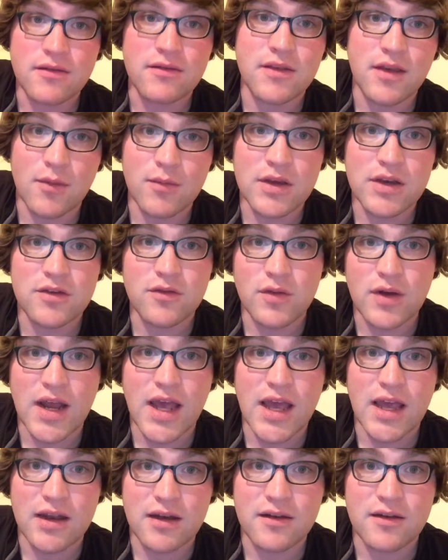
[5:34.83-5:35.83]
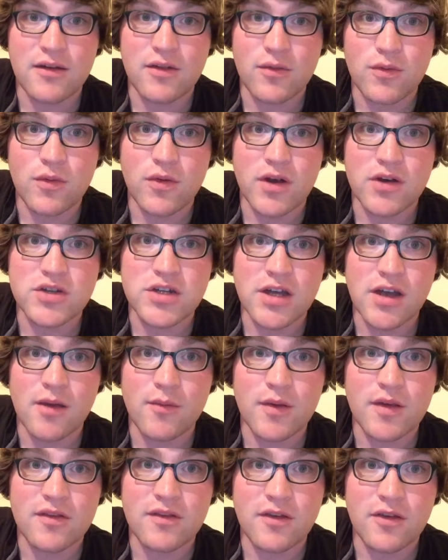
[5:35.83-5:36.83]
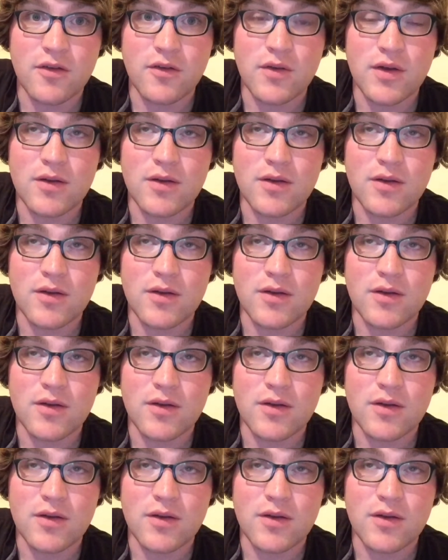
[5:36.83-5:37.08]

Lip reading: coming to an end through Archie Comics 2